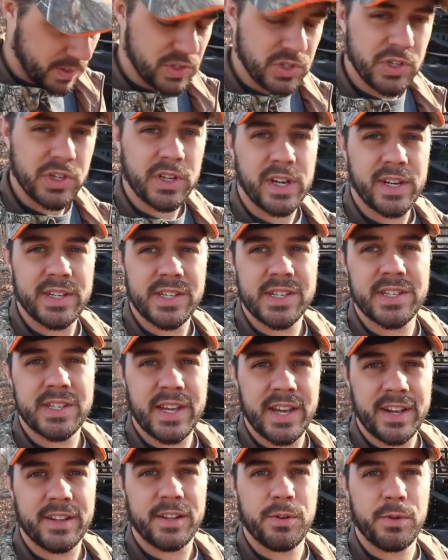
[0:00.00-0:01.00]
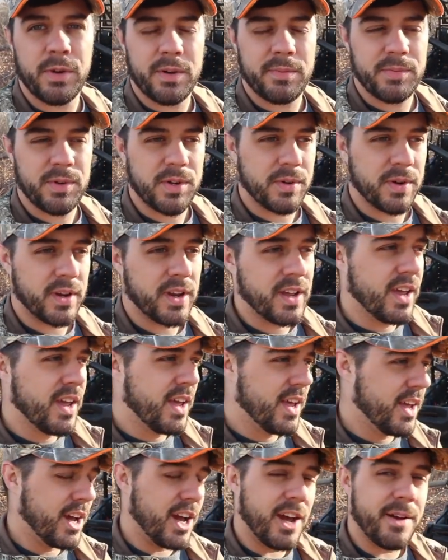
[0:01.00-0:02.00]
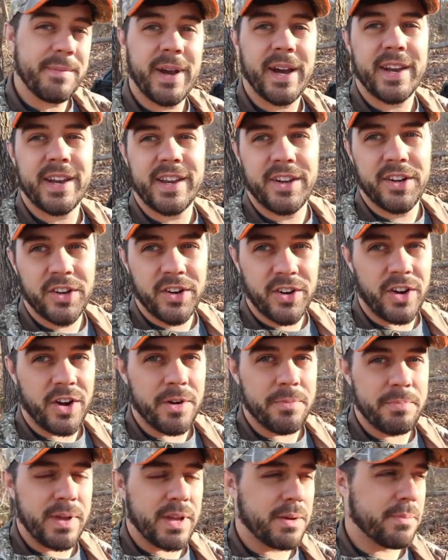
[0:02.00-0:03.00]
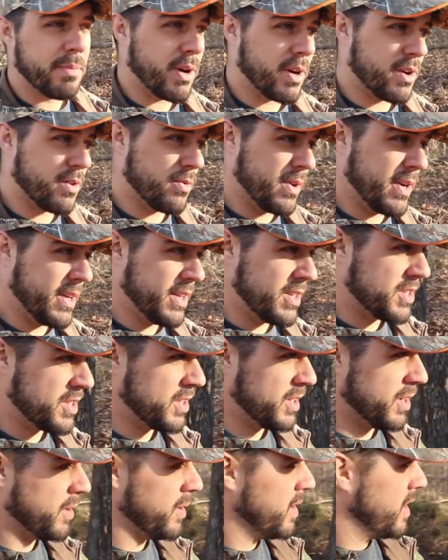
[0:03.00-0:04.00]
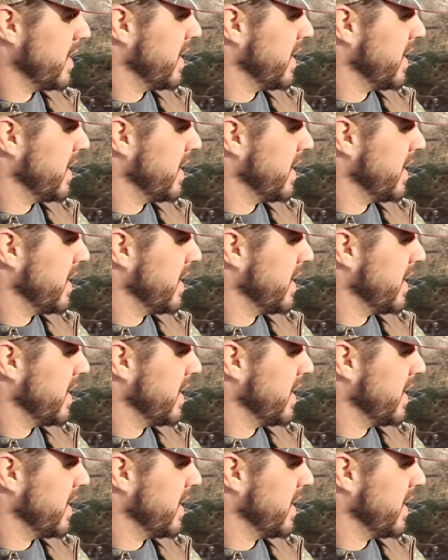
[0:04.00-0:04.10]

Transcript: and show you guys exactly what I'm doing. I'm out here on Big Buck Ridge, so